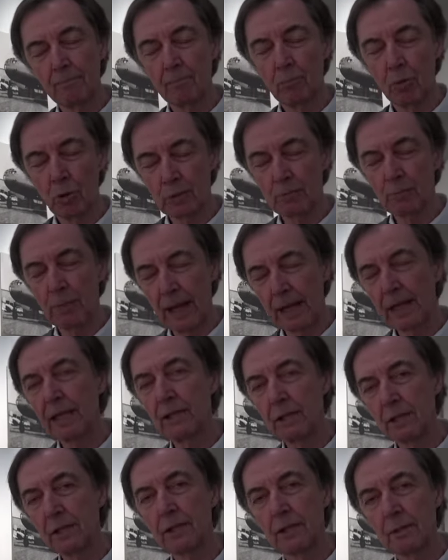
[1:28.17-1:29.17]
put back
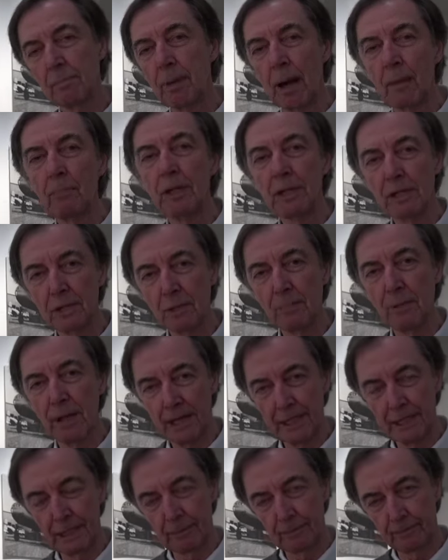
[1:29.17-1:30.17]
into the public
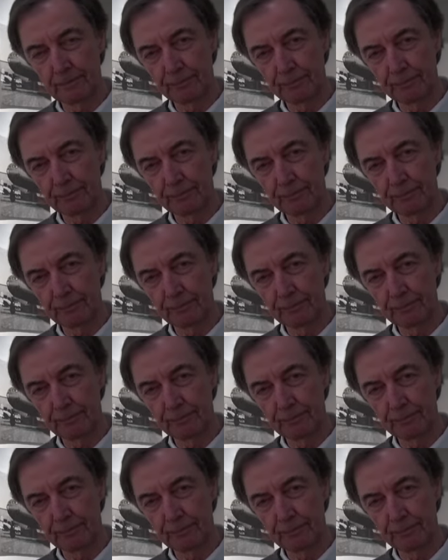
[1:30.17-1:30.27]
domain.